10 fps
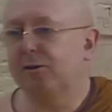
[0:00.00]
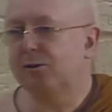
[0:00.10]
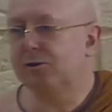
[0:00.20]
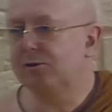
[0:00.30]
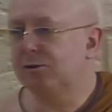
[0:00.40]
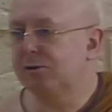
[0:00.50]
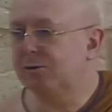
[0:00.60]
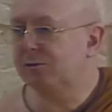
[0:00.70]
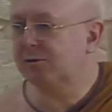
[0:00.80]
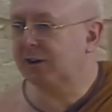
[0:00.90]
cushion
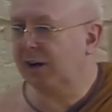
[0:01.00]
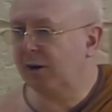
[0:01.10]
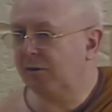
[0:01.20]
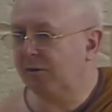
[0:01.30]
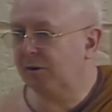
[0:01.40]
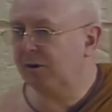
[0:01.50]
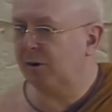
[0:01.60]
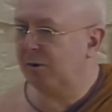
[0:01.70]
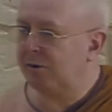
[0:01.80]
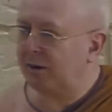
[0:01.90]
cools down. If you're
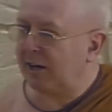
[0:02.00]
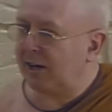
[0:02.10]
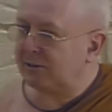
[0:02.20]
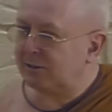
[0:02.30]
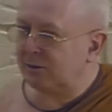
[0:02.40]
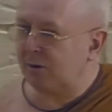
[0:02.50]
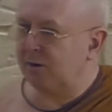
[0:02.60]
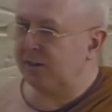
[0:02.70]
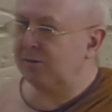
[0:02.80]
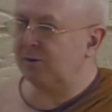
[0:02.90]
cold, it has its
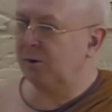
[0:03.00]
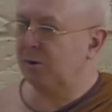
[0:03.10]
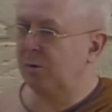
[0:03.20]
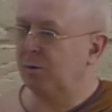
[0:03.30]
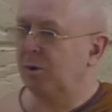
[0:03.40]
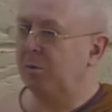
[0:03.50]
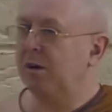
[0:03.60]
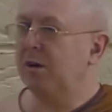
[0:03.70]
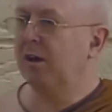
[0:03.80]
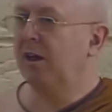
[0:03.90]
own internal
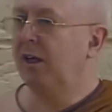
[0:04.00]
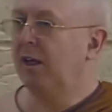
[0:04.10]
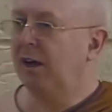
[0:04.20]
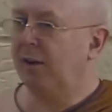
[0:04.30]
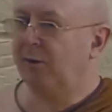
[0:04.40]
warmer. And if